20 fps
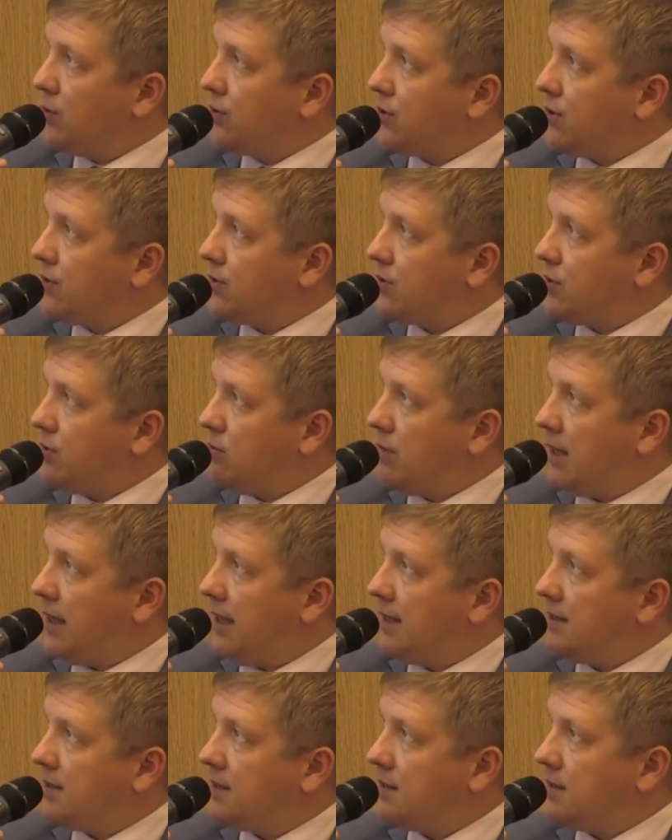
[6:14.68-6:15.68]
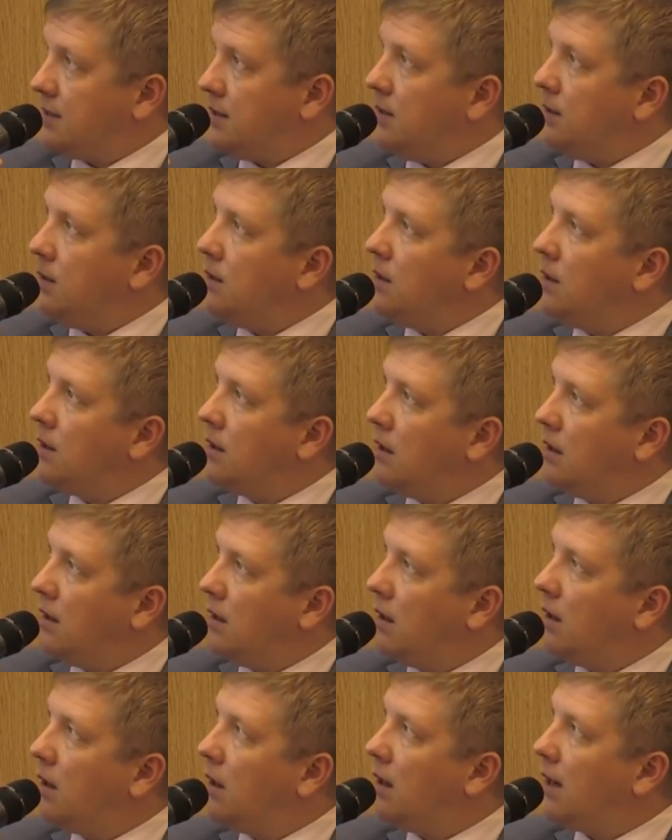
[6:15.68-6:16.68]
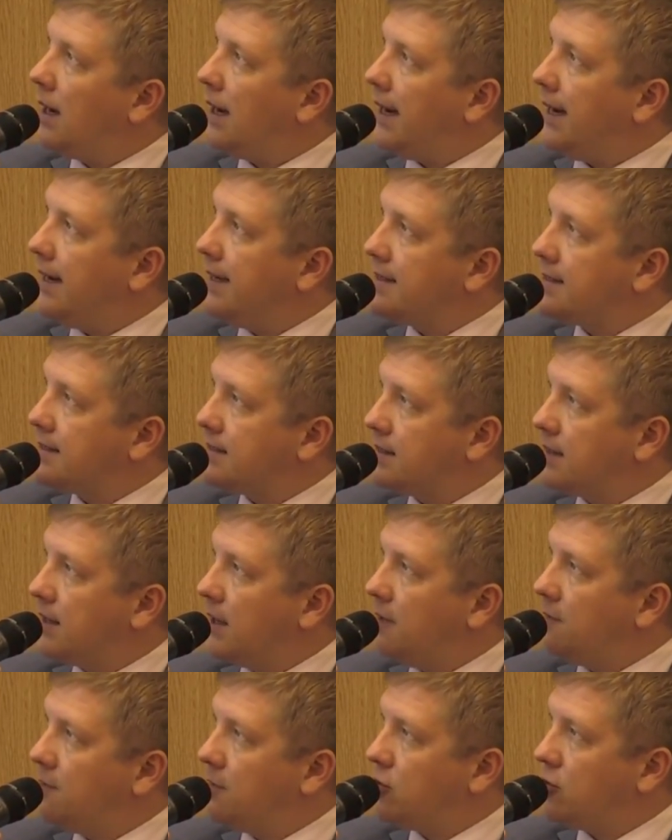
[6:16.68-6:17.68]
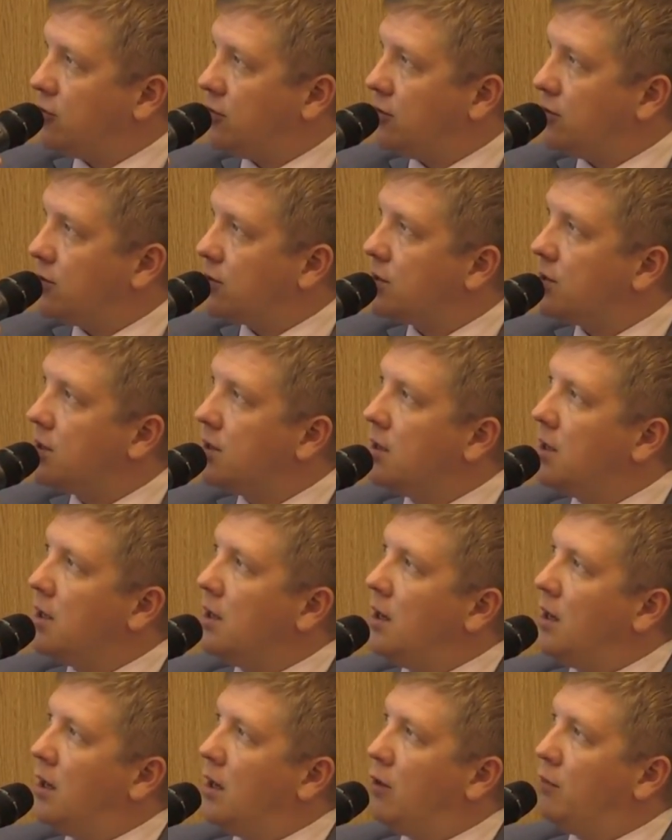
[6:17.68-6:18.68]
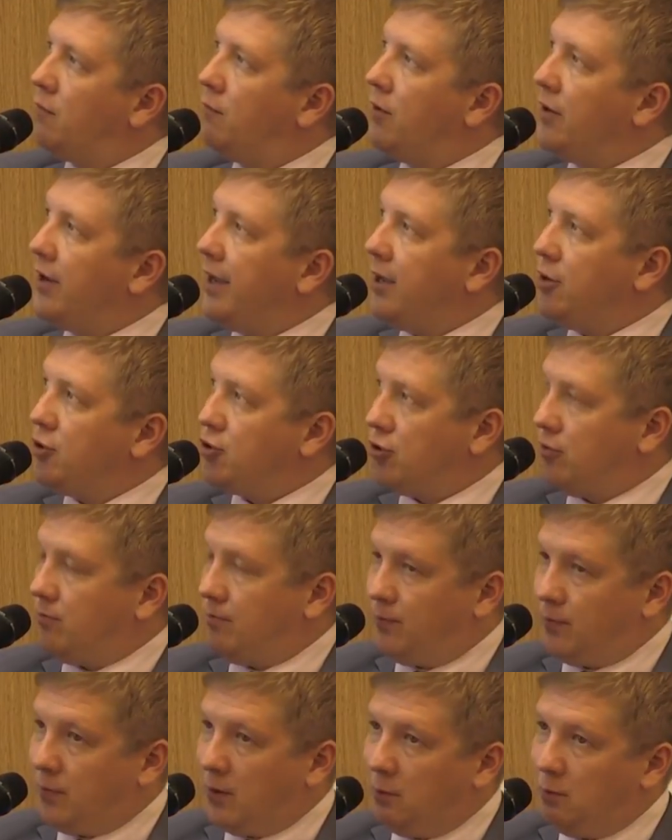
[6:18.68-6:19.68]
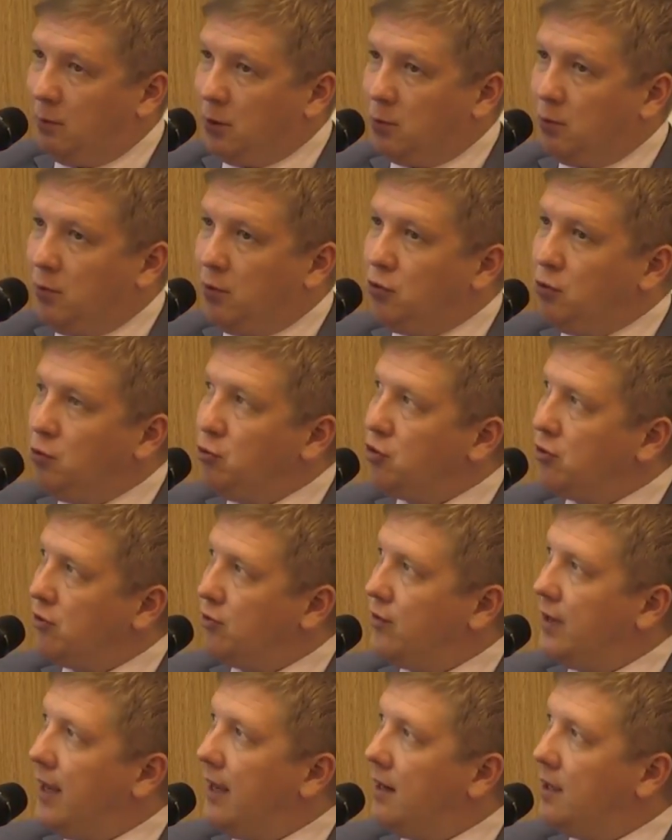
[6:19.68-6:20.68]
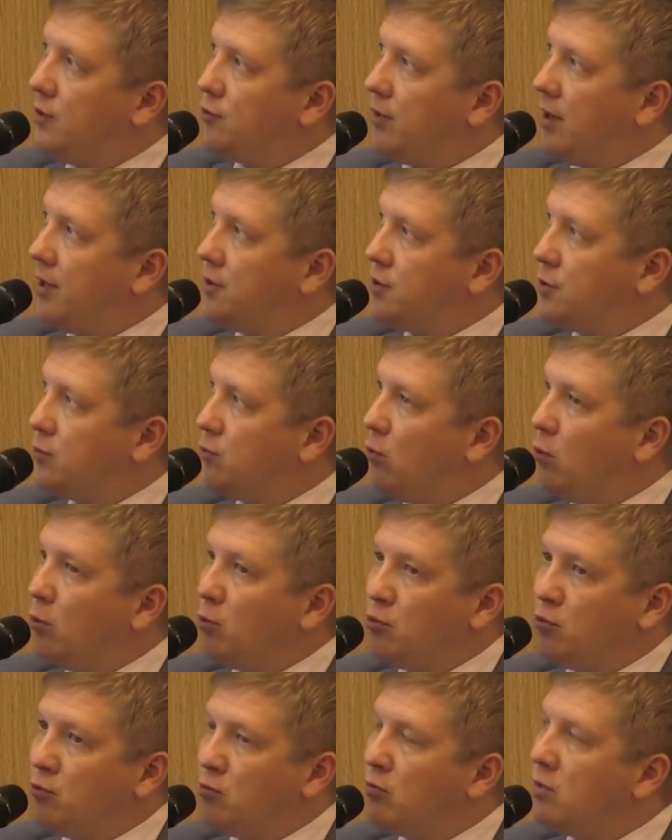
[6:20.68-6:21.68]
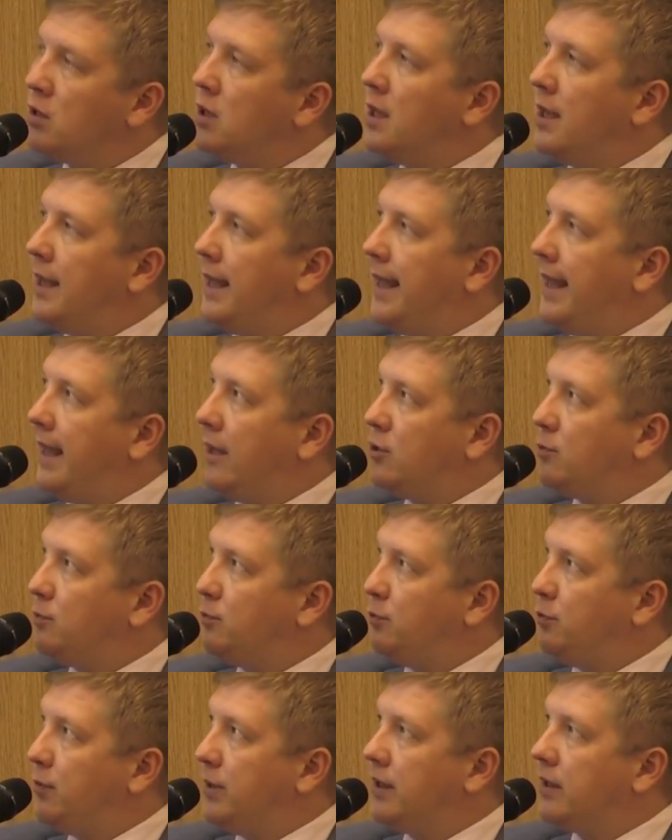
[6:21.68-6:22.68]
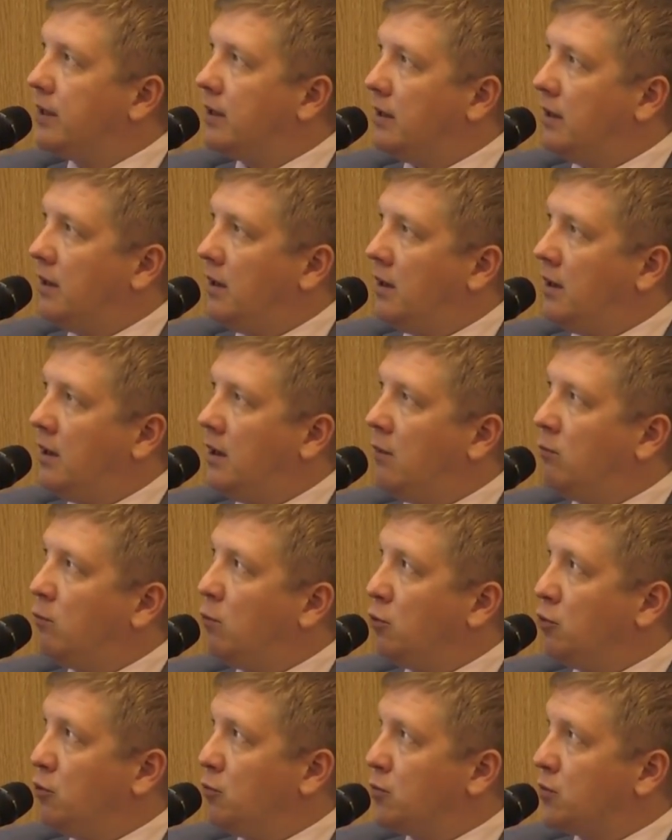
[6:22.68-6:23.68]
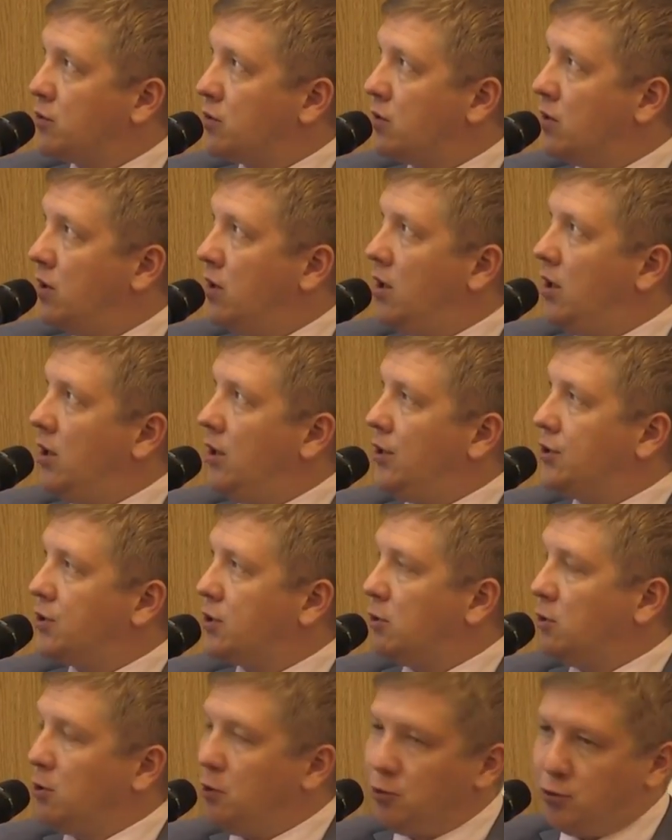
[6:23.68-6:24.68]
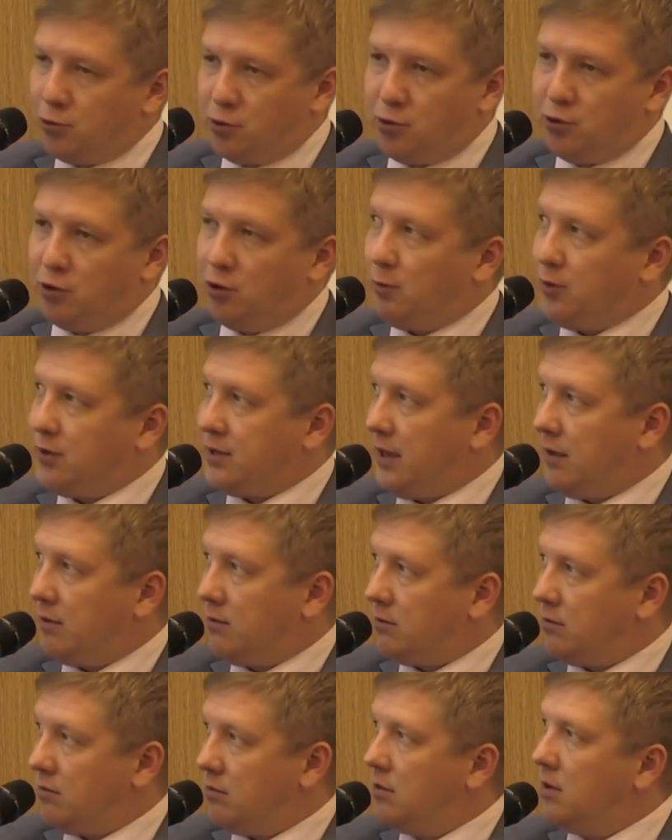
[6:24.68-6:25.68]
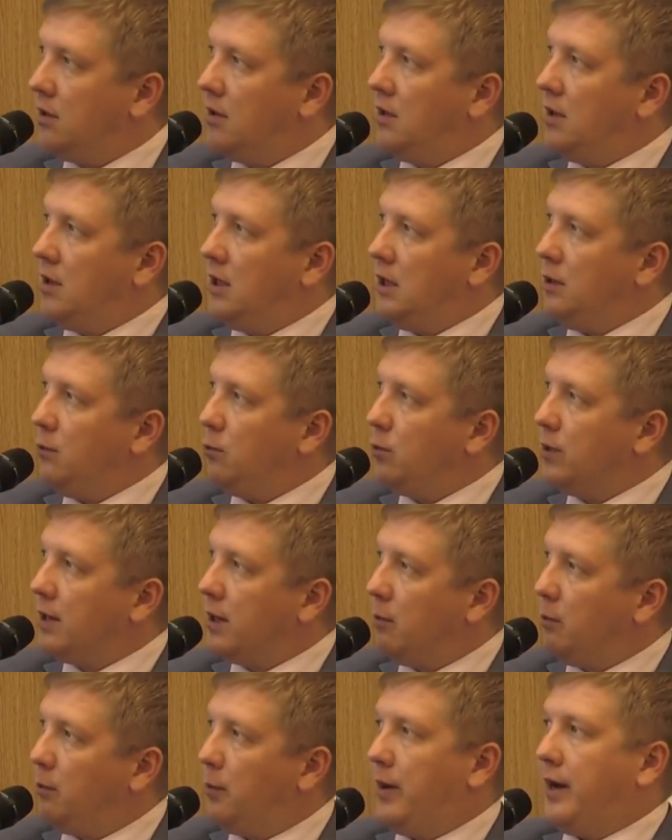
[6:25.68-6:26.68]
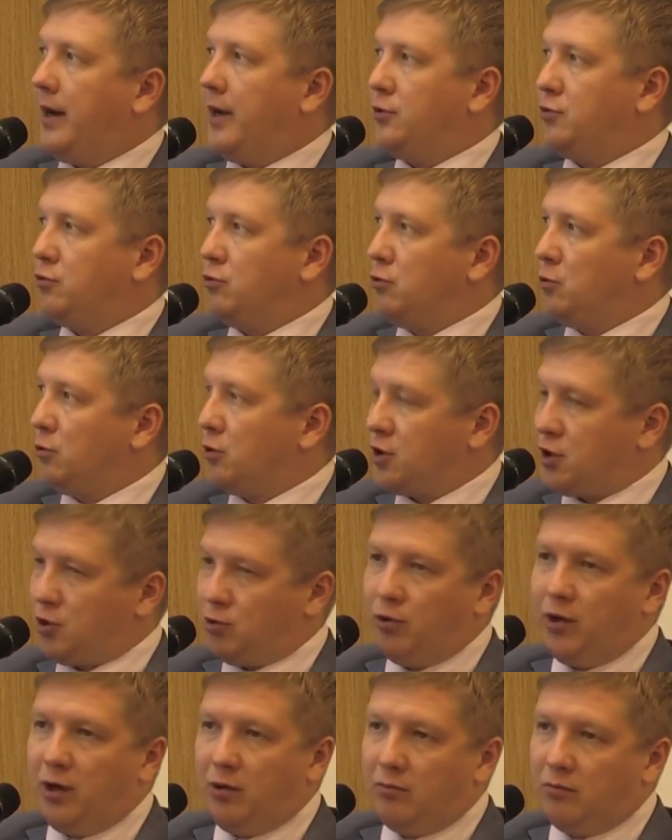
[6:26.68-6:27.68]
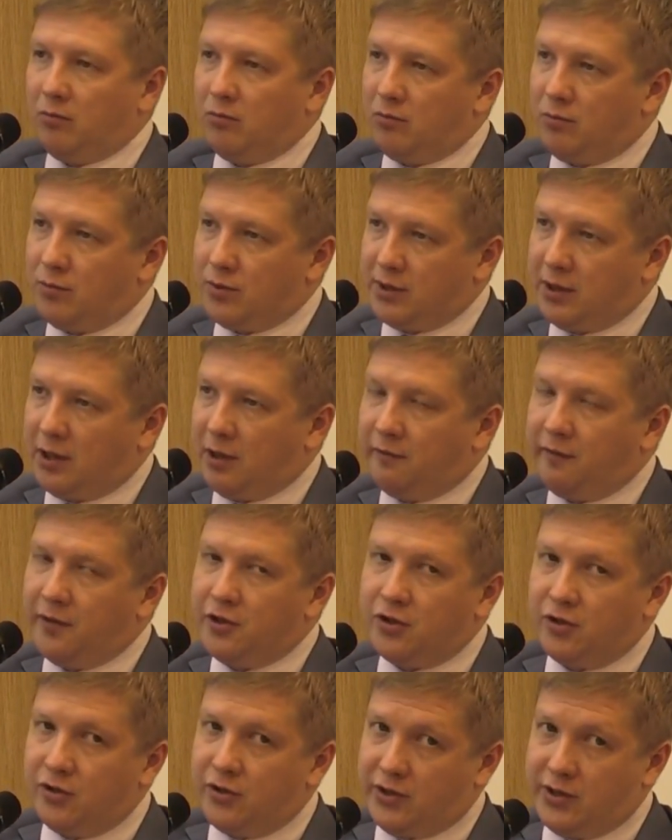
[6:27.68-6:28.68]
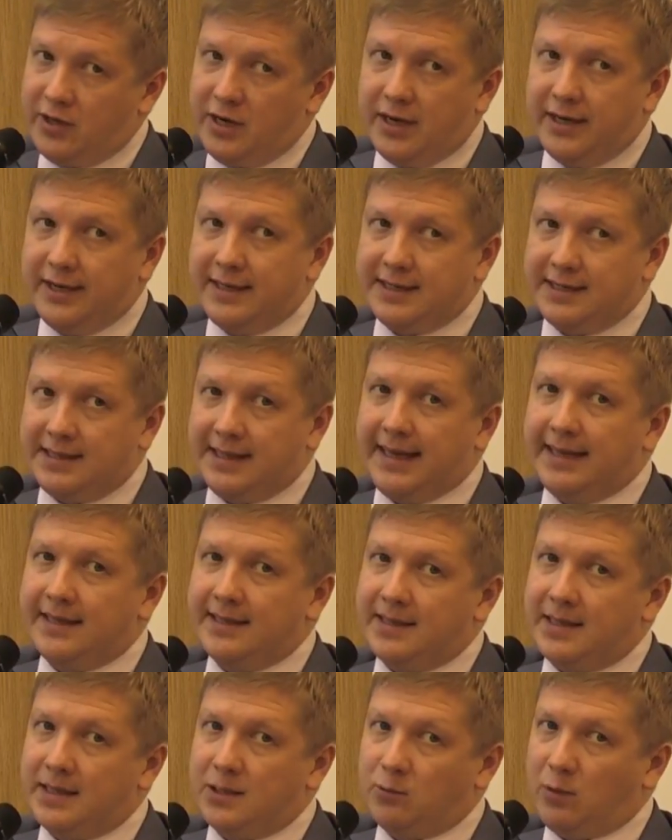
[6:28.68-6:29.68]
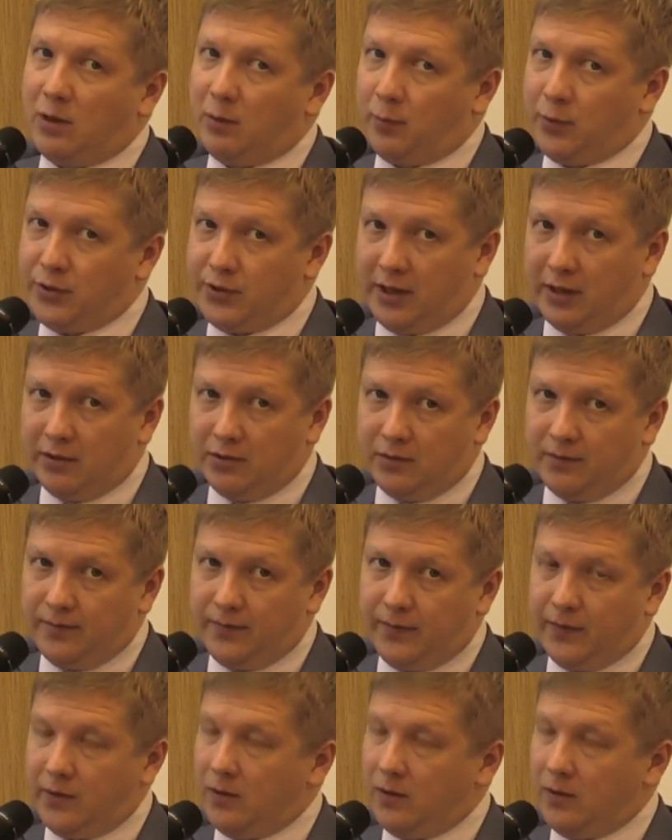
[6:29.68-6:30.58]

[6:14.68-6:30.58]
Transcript: system has the highest coefficient of variation between usual daily transit volume and peak volumes. It's close to 30%. If we compare it to Nord Stream, the coefficient there is less 1%.